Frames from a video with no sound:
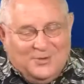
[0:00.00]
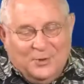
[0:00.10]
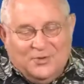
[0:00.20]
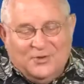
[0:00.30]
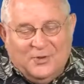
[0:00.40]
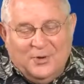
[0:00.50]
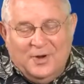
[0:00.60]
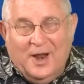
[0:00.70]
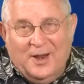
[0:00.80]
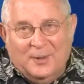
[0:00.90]
Joe
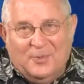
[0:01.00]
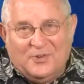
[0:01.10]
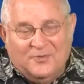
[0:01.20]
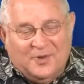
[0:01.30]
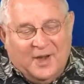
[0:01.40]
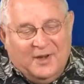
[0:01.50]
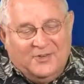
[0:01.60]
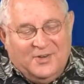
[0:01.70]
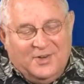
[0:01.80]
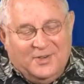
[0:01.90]
Saturnia, Island Pacific
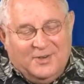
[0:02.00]
Energy,